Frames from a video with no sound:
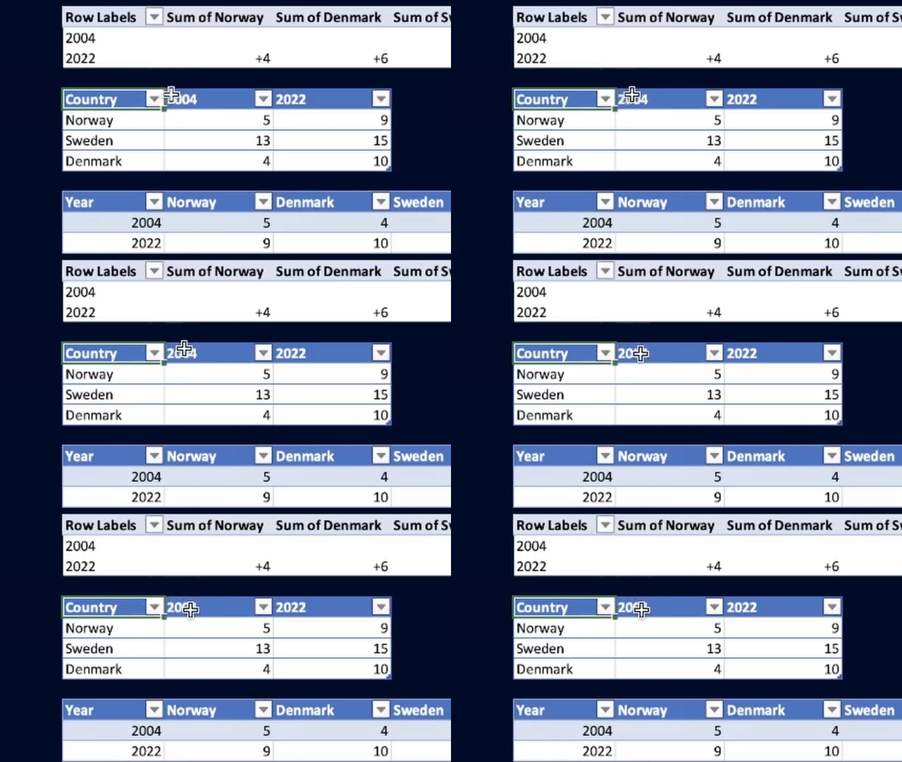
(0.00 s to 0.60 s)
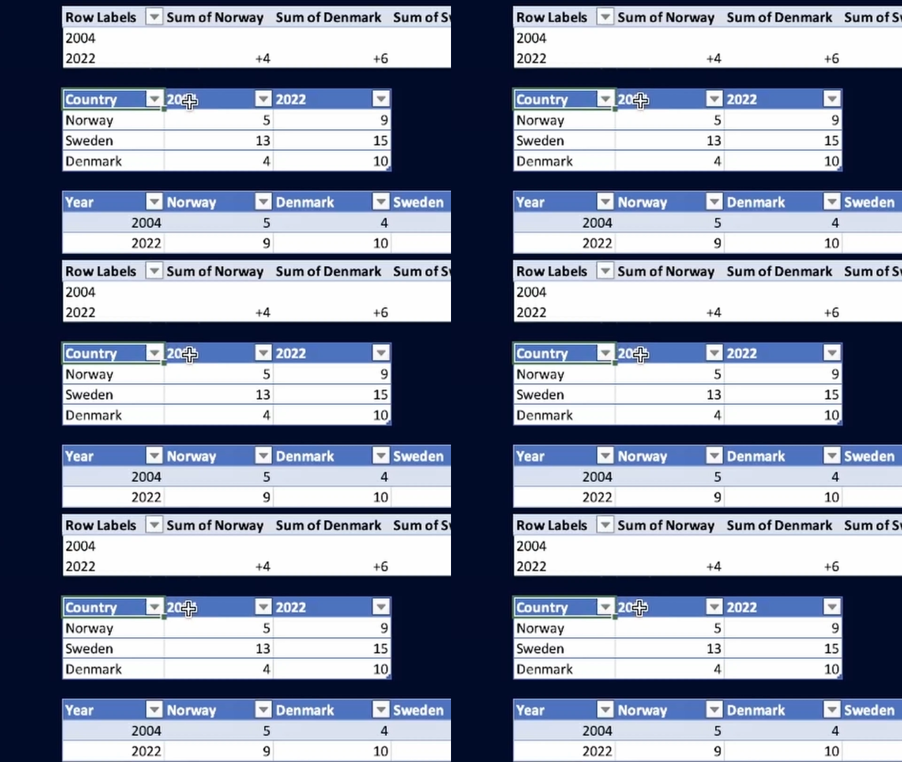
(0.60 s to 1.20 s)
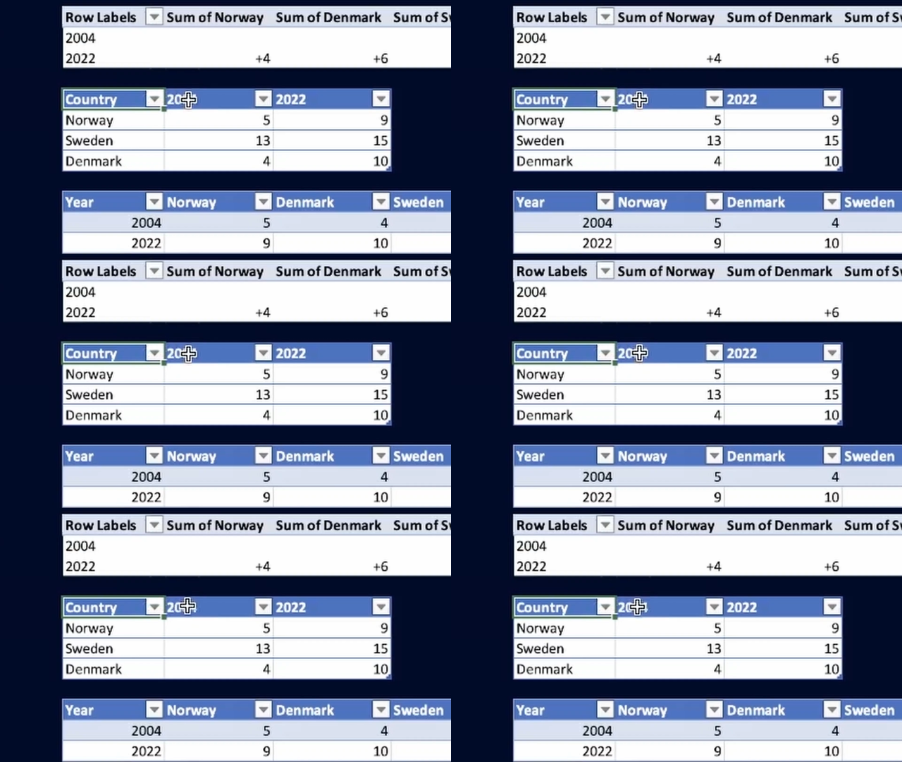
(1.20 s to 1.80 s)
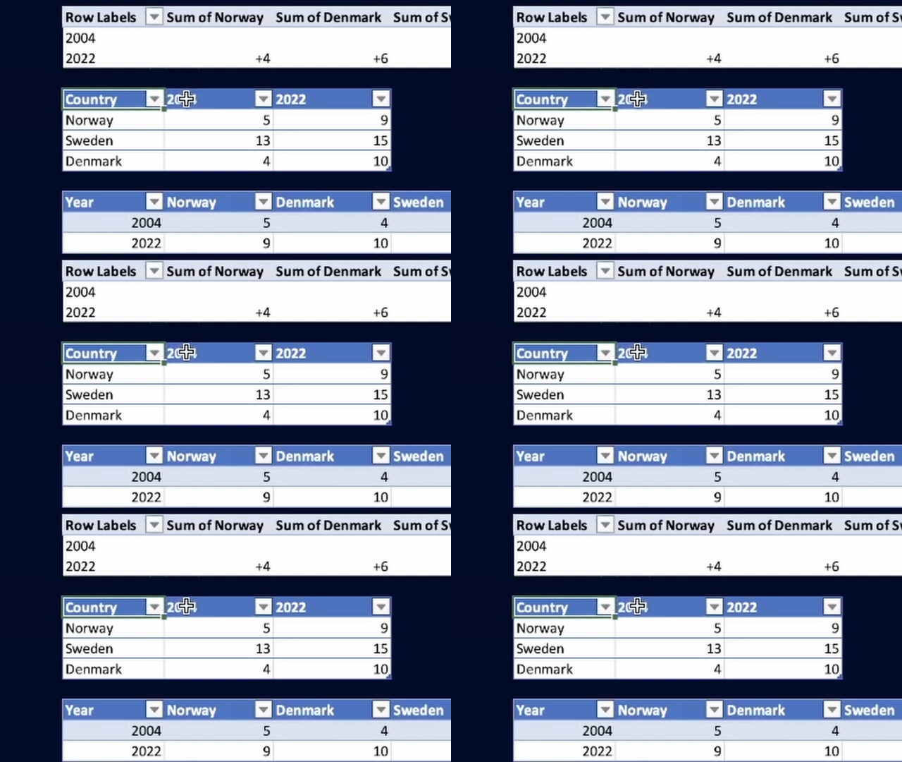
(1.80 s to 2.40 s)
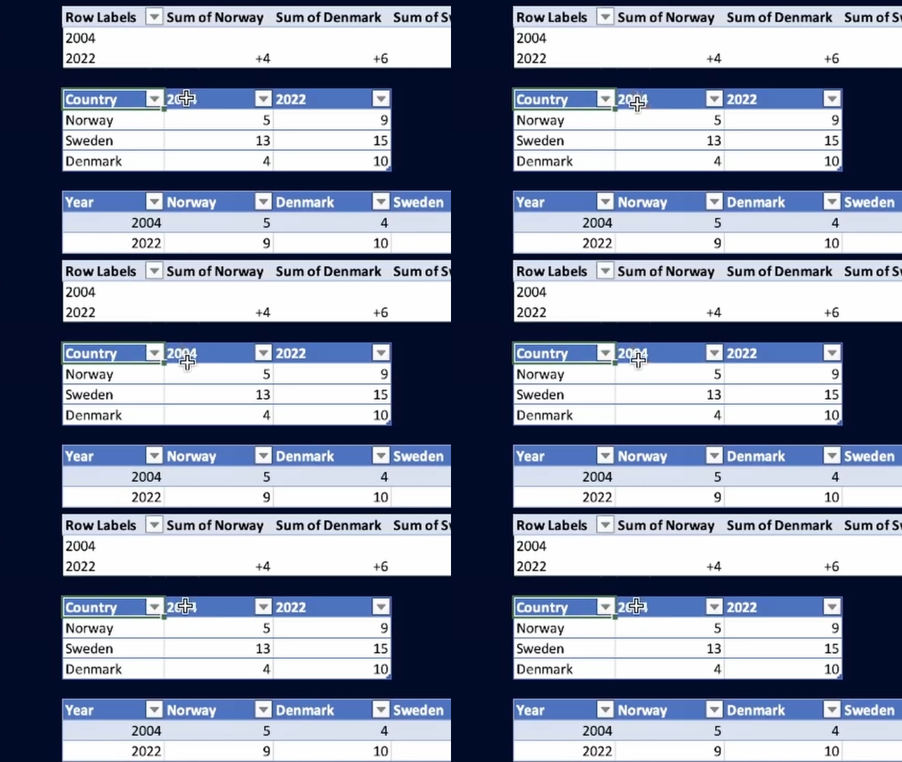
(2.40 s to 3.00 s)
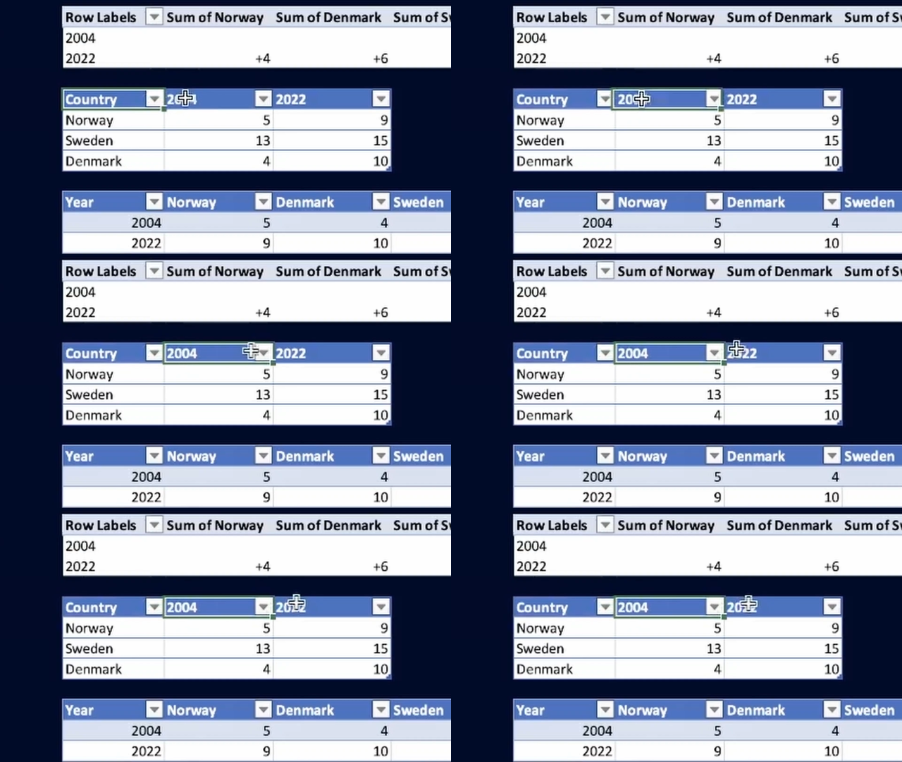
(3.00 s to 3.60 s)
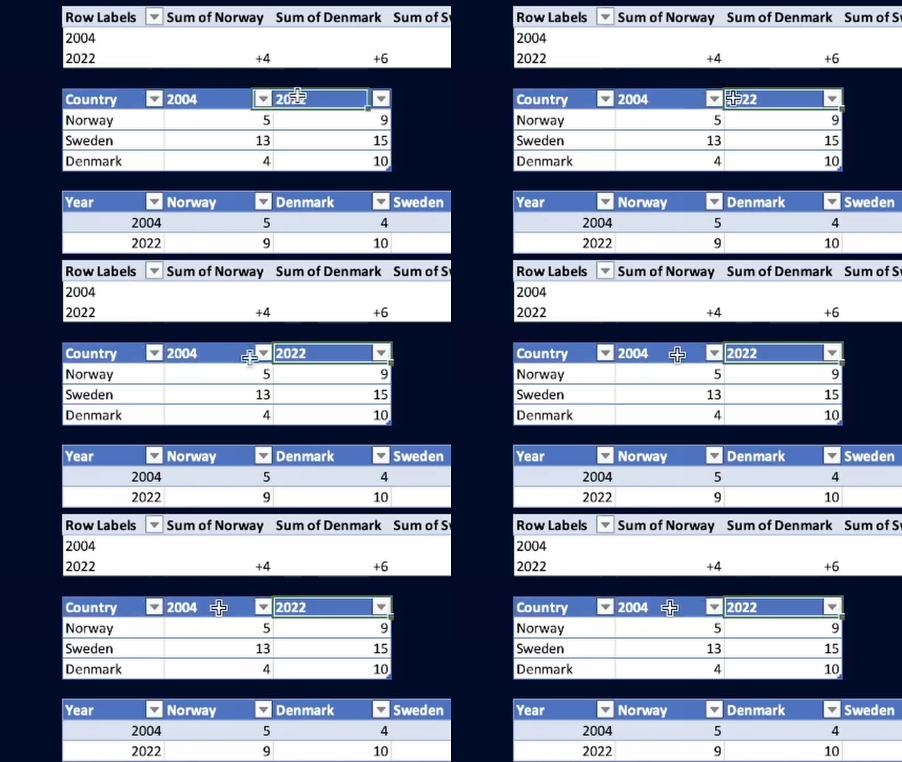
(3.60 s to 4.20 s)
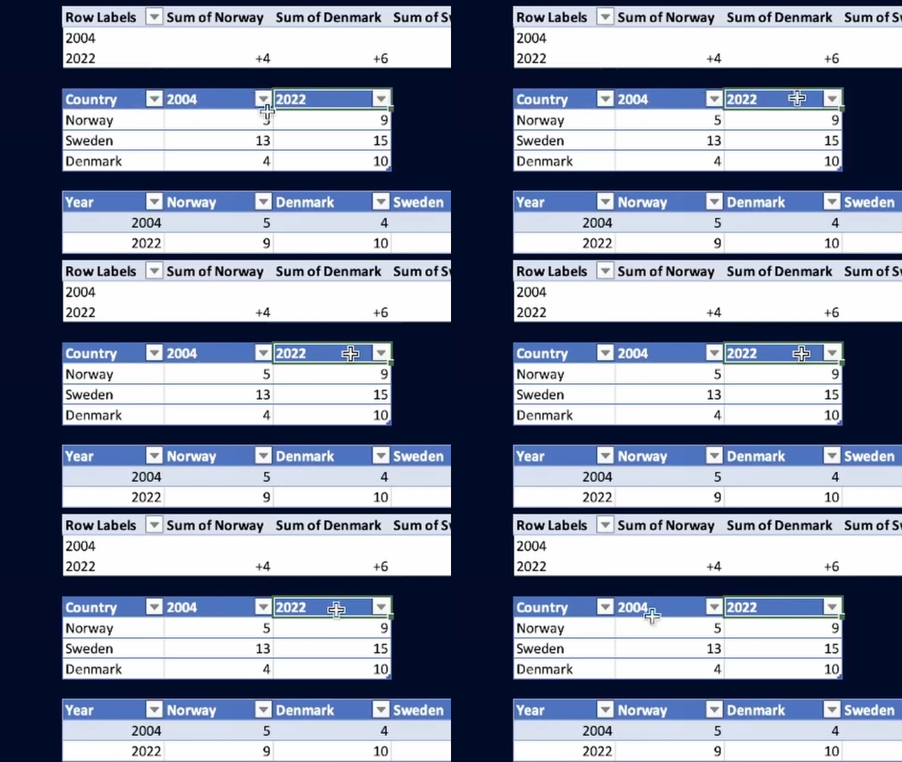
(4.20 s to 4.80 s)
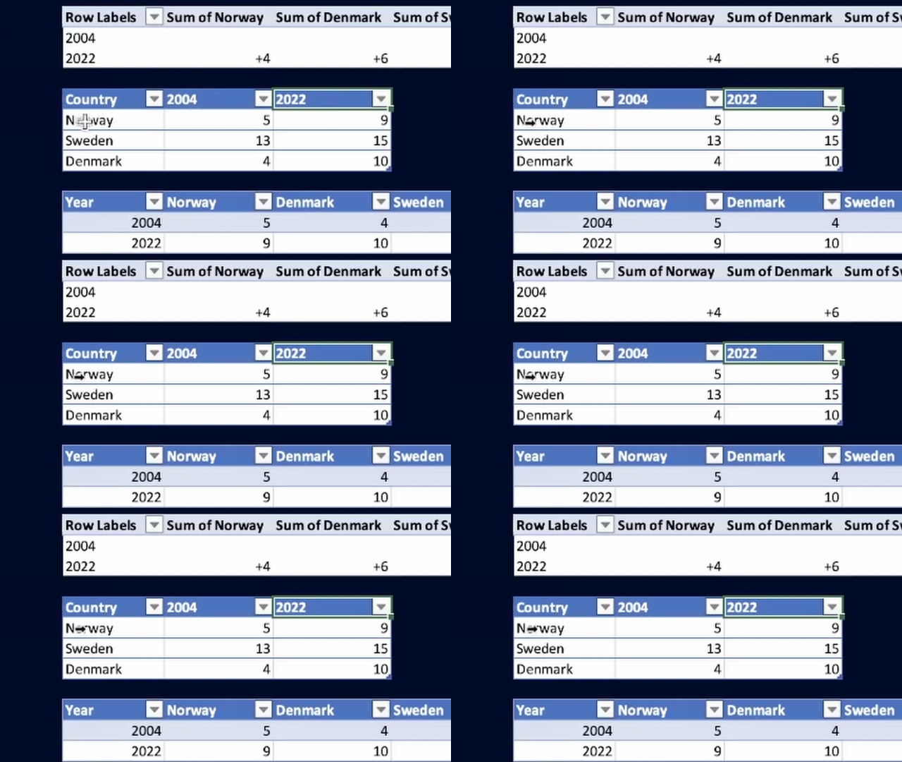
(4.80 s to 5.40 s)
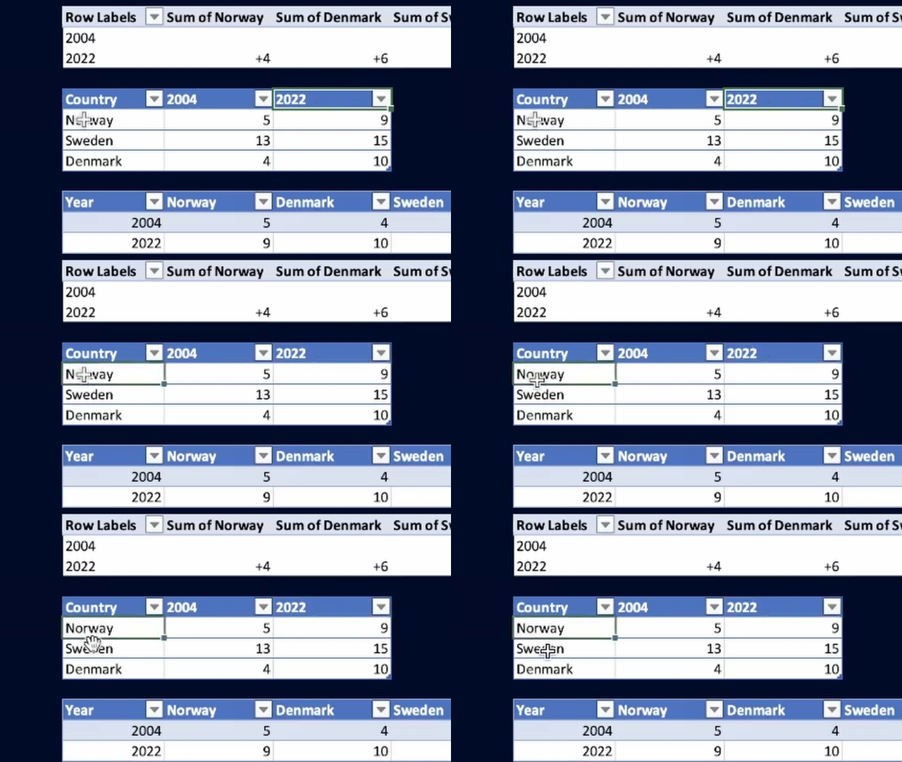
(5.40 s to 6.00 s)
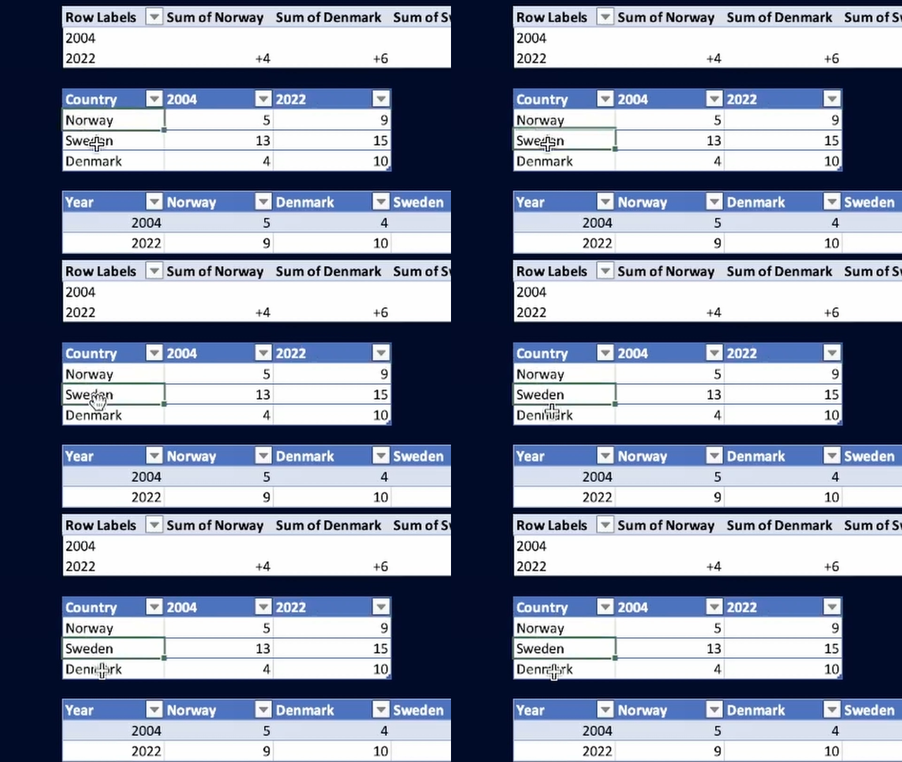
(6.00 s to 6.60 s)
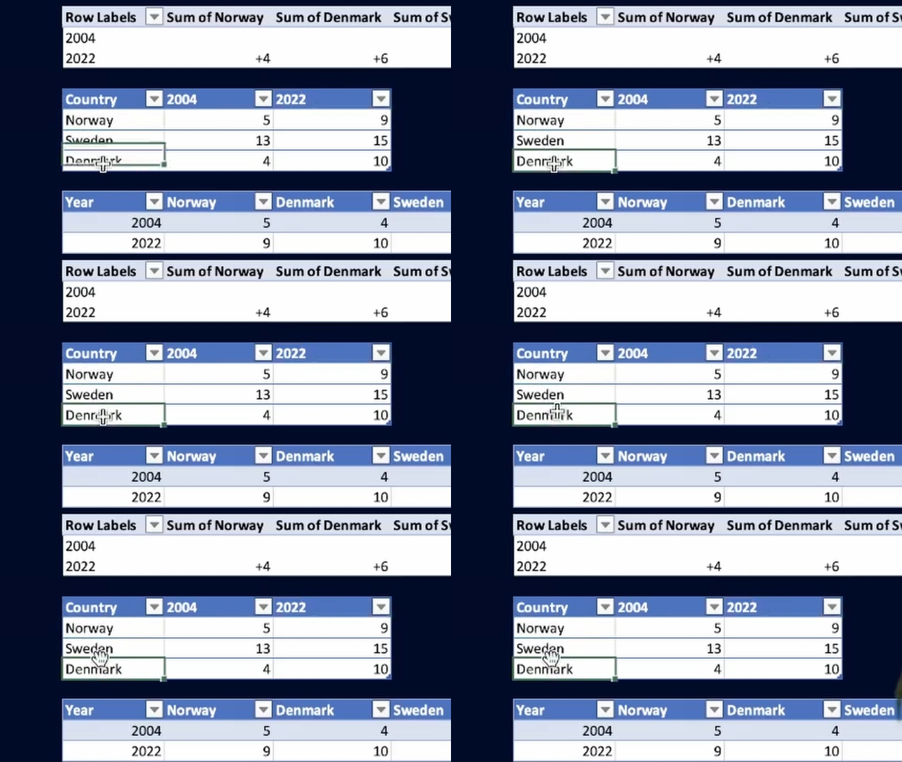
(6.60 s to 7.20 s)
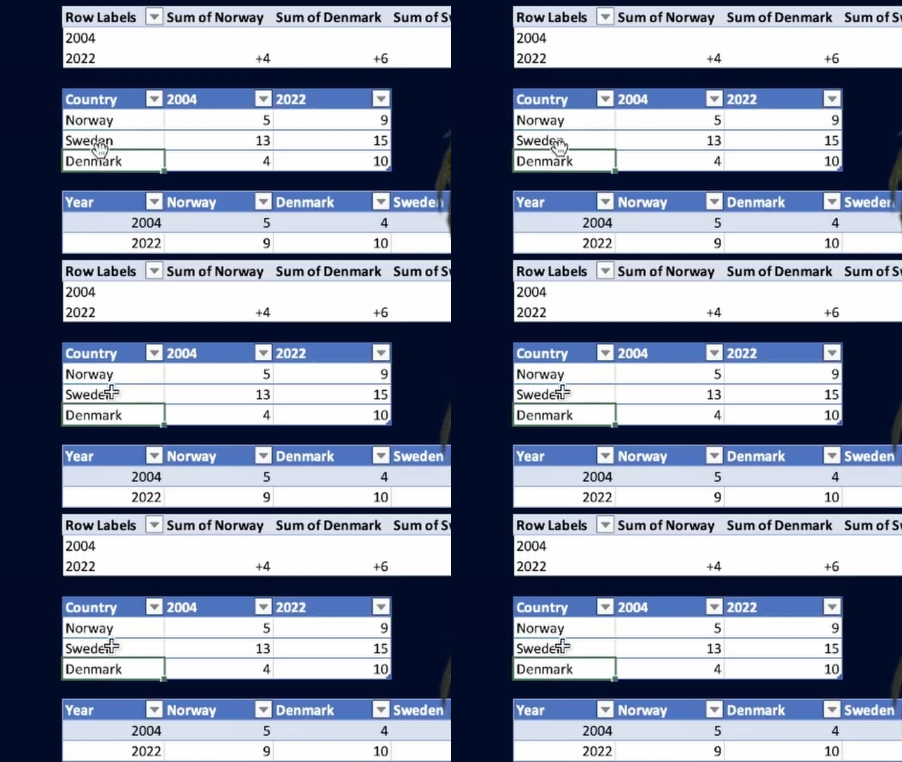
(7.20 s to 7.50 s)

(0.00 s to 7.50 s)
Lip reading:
Nobody's mouth can be seen.